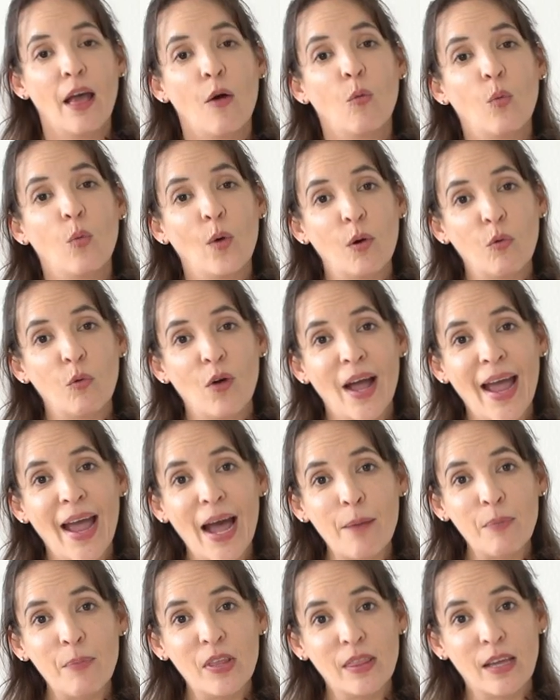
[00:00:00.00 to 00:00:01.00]
What will
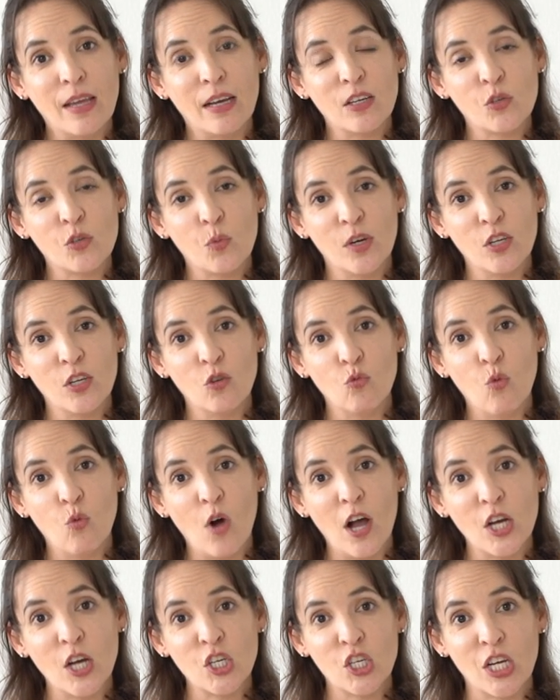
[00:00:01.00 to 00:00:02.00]
happen then is when you
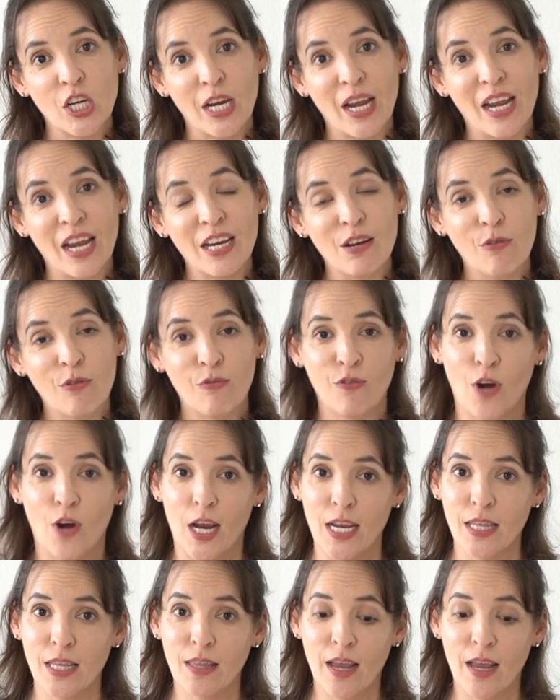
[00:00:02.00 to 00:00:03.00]
wash it, any
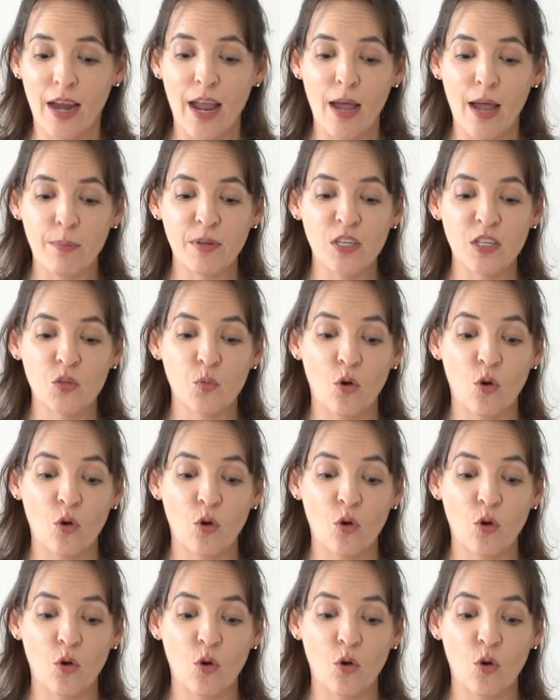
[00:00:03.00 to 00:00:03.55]
fraying that happens